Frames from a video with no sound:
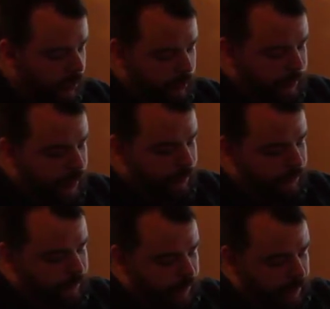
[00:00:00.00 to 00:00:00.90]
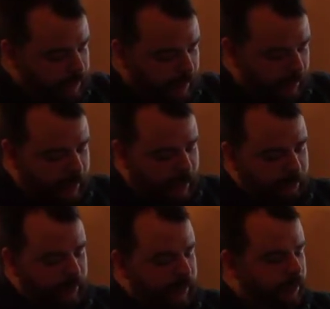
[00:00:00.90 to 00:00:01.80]
The bottom three, you gotta kind of
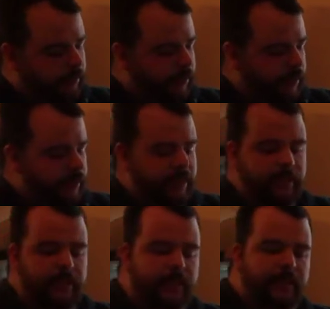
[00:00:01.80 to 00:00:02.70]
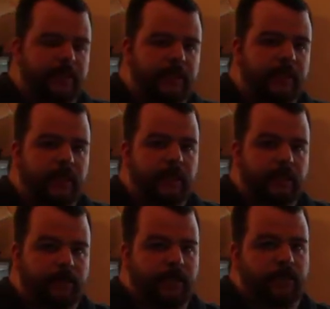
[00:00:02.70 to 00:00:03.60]
play with the distance
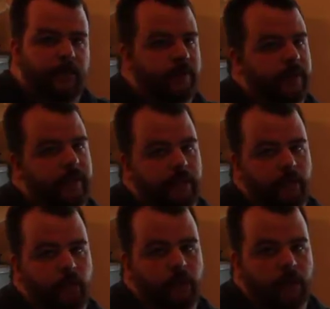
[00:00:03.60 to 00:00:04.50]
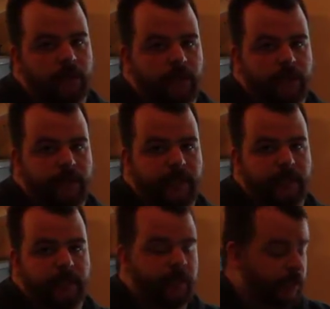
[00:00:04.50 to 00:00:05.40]
to make sure everything works and
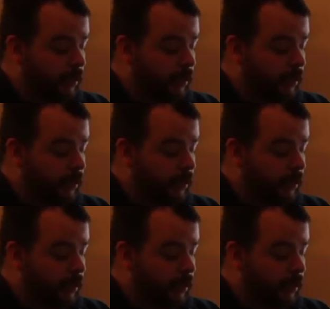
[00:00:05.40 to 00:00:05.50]
spins.